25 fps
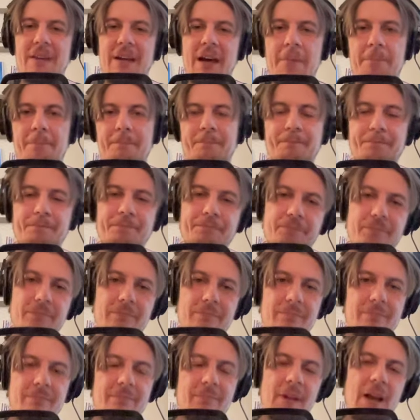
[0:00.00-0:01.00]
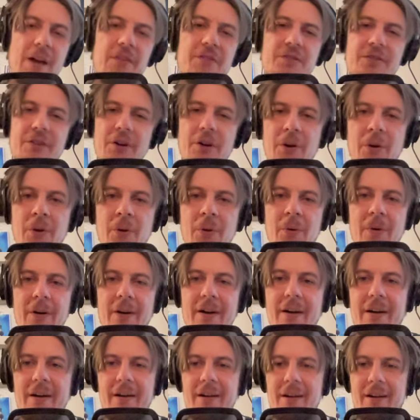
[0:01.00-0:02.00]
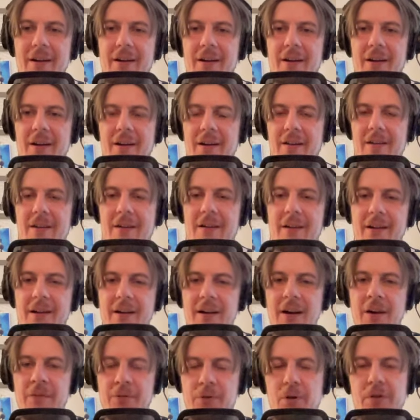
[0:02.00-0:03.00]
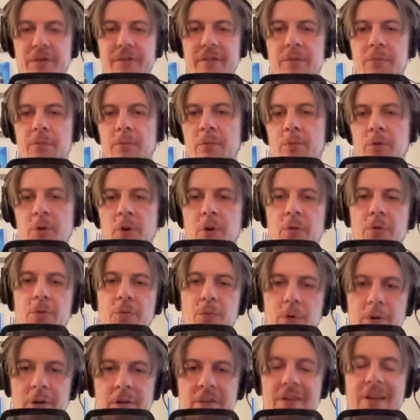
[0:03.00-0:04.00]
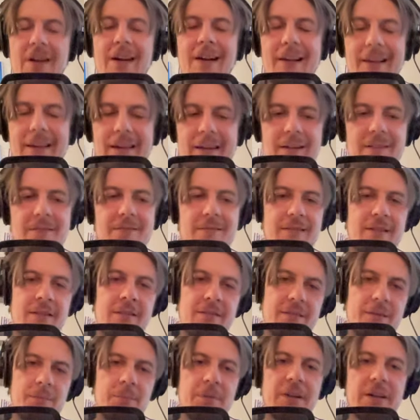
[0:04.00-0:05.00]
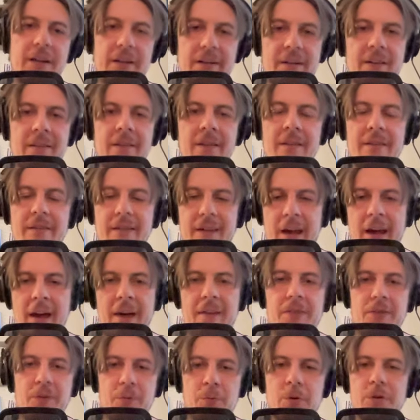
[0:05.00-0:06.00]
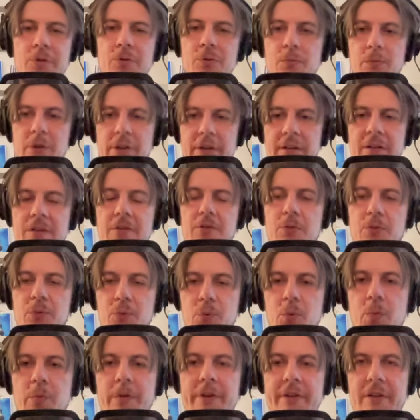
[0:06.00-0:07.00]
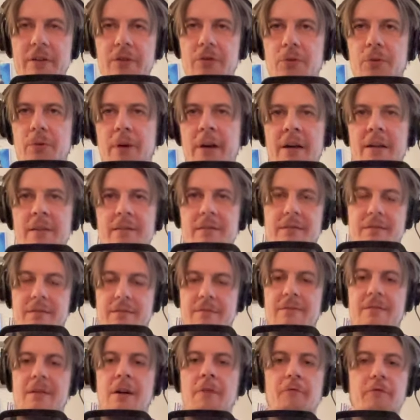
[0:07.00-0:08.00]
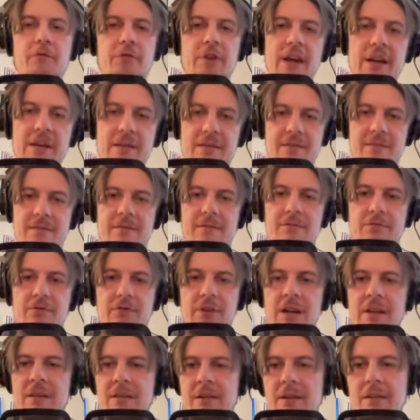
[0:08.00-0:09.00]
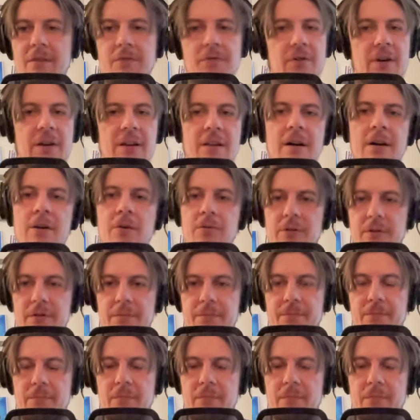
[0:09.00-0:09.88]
yeah. So of course, if we don't want clicks in the beginning and end, what do we need to do? We need to add some fades, fade in, fade out.